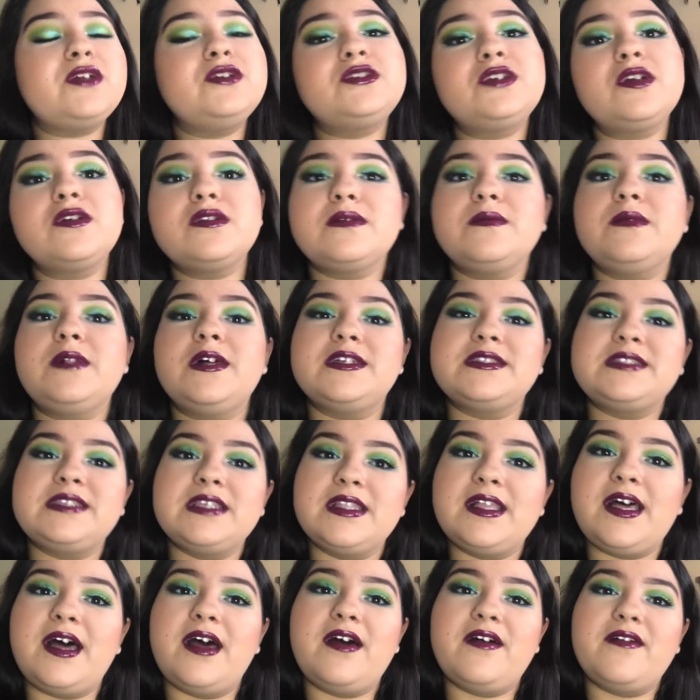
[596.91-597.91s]
show them lots
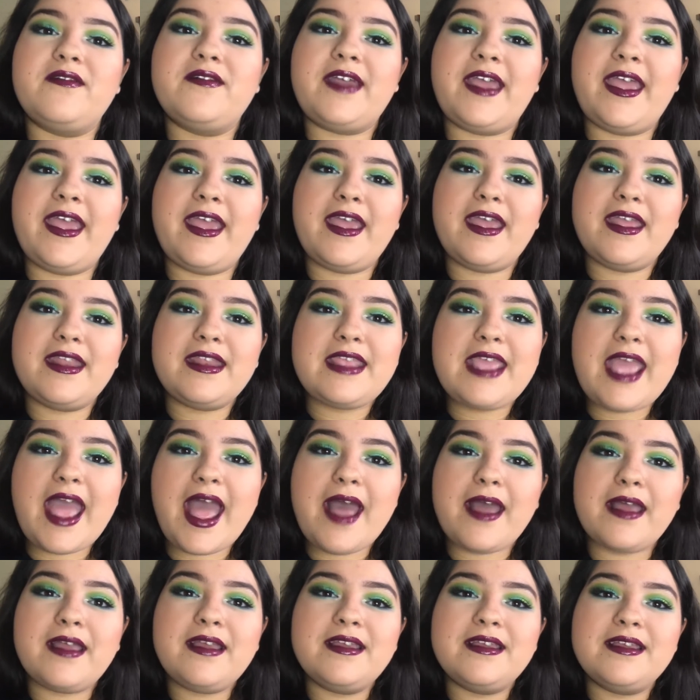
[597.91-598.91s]
of love, and
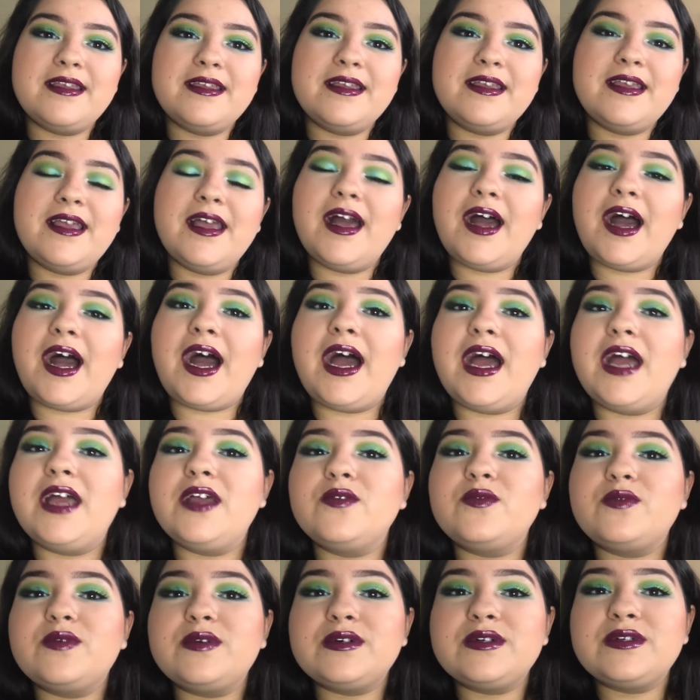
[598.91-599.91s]
yeah,
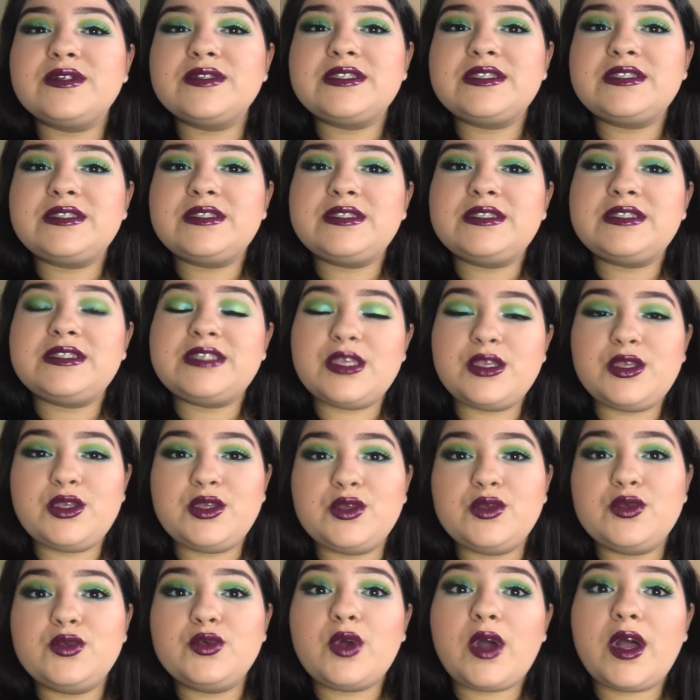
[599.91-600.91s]
I will see
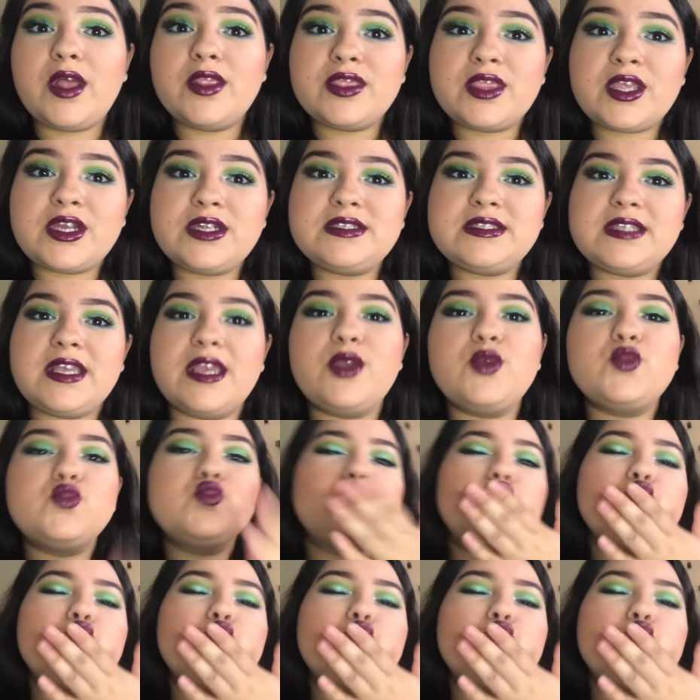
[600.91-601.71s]
you on Thursday.